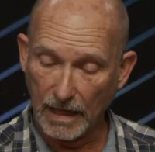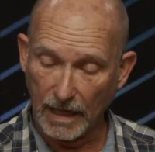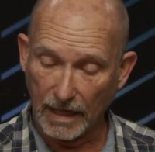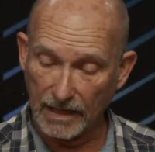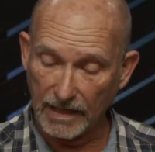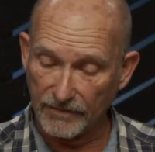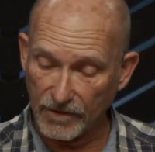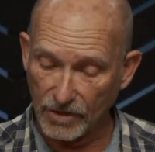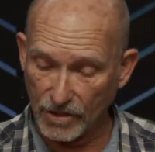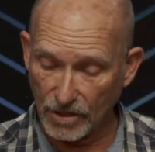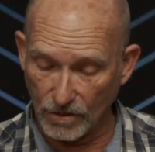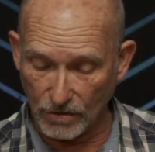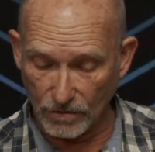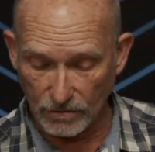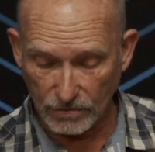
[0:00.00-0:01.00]
And if you
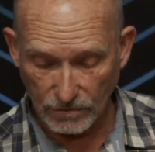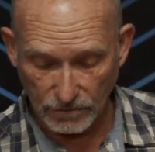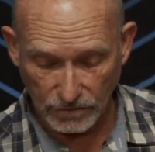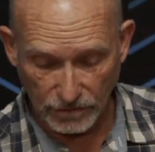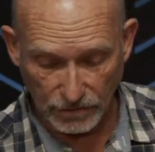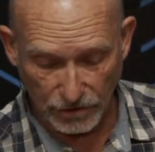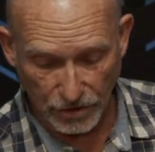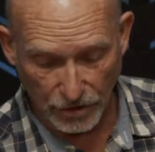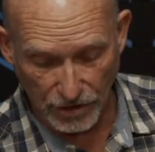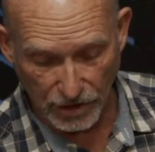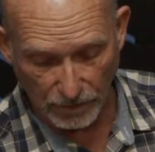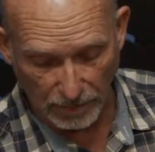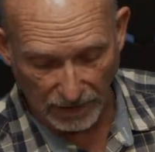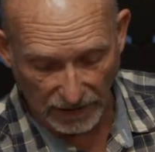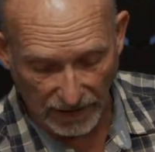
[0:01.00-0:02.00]
do, do
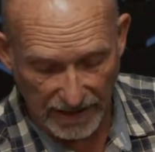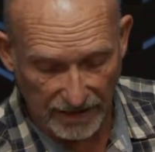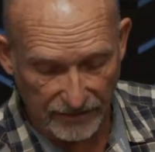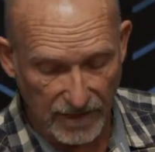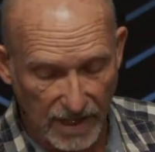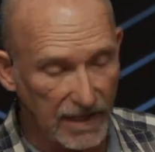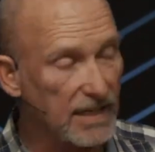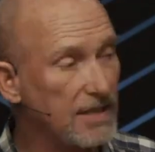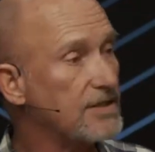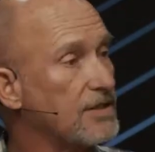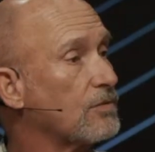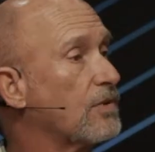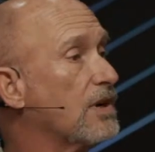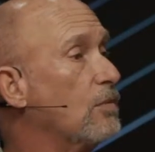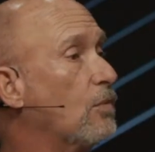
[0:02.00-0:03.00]
you believe that he's
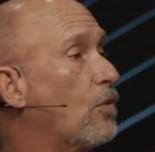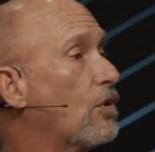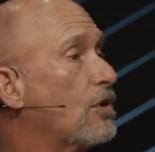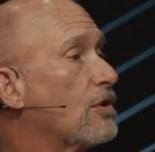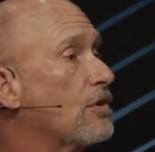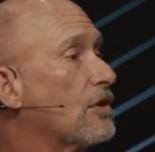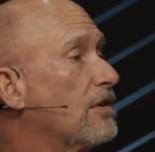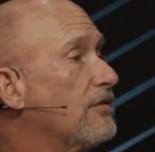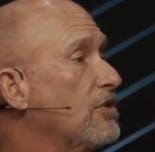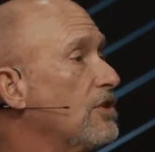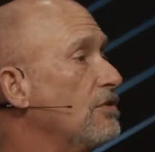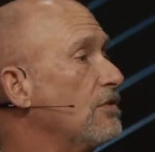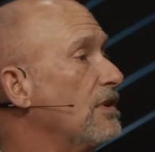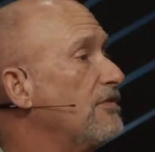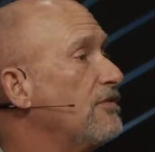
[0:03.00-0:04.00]
a rewarder of
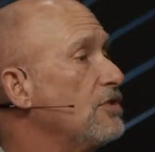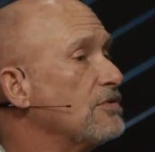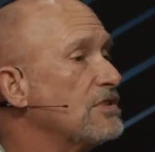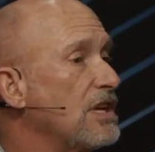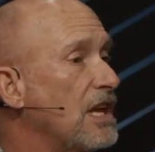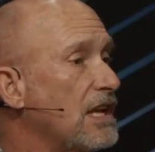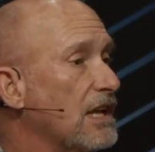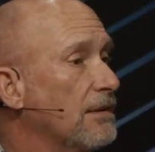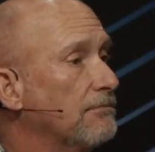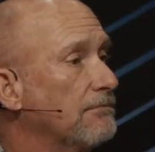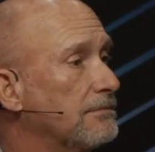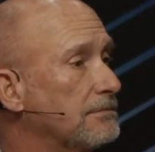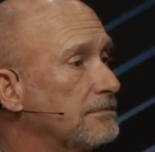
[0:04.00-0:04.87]
you if you seek him?